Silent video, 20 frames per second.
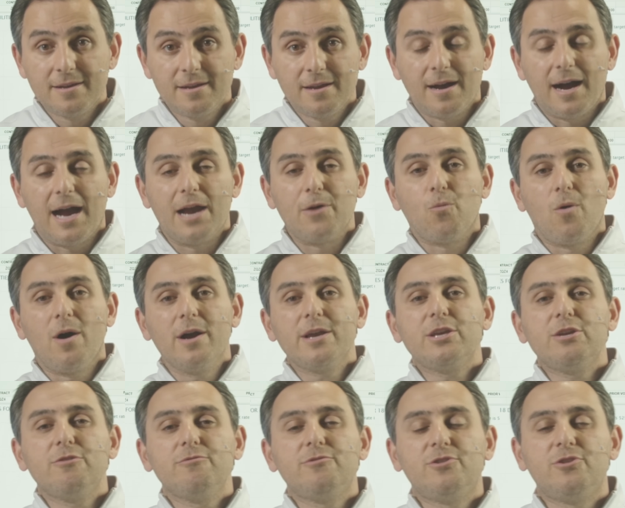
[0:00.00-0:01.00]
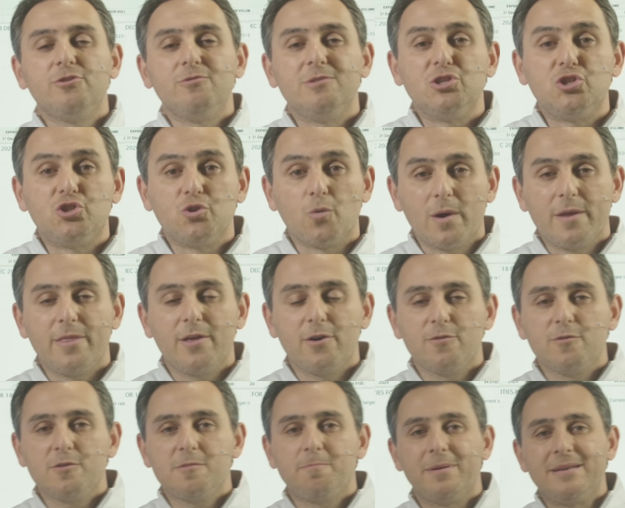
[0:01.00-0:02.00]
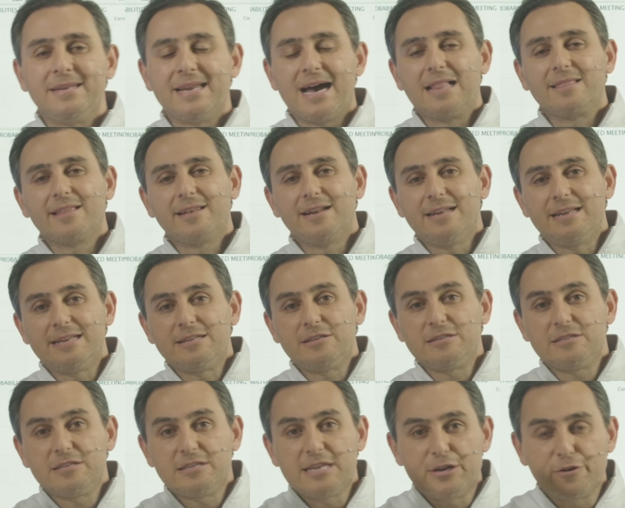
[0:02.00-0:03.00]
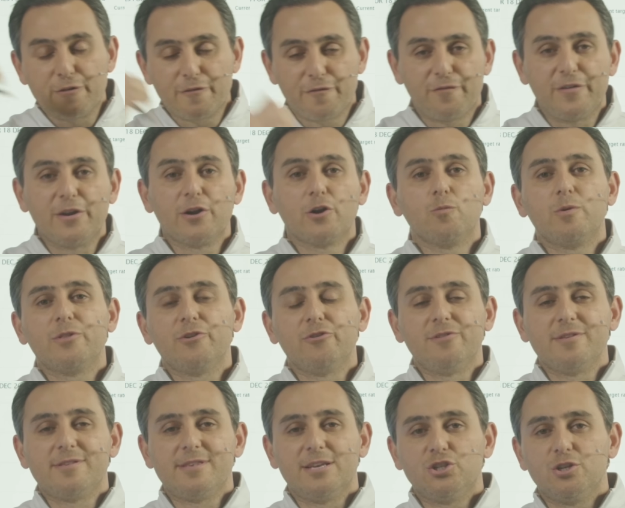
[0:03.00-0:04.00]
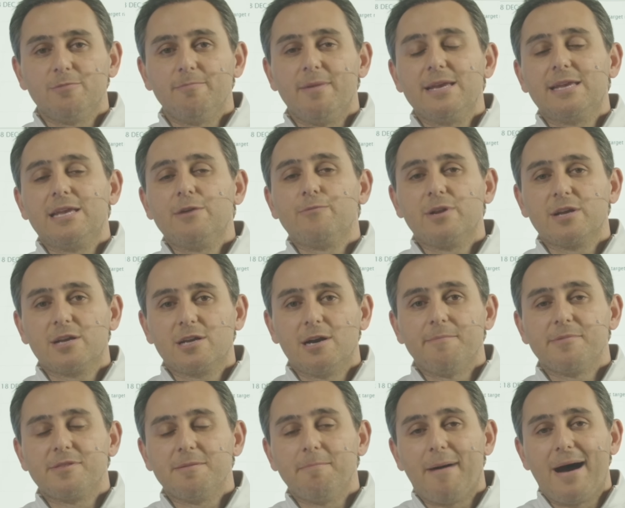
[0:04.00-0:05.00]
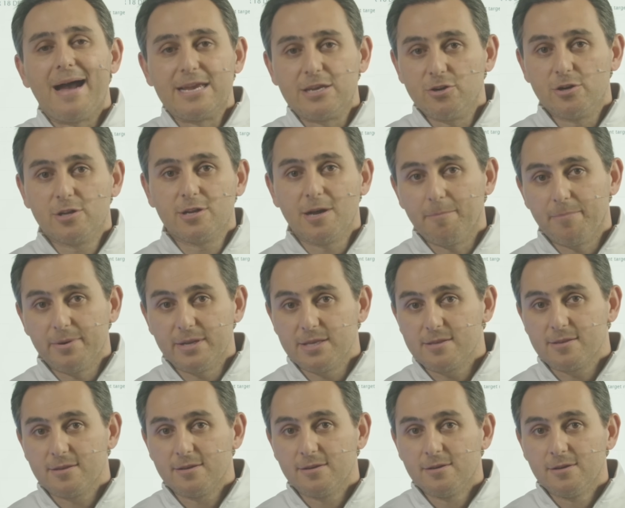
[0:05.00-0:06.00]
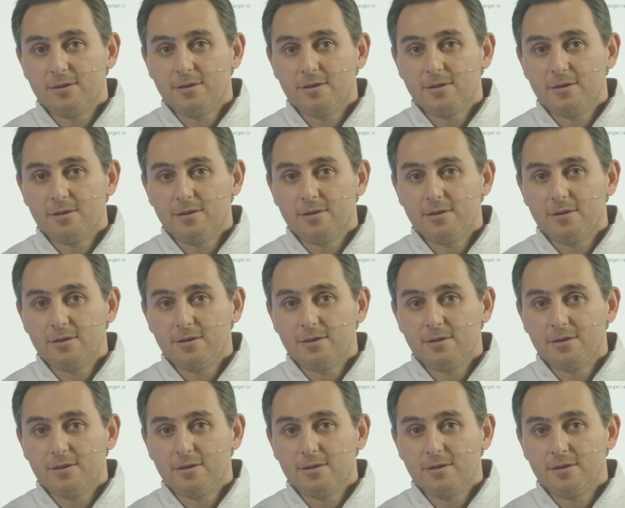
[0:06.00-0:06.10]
I want you to enjoy those, but not let it interfere with your decision-making when it comes to buying good companies.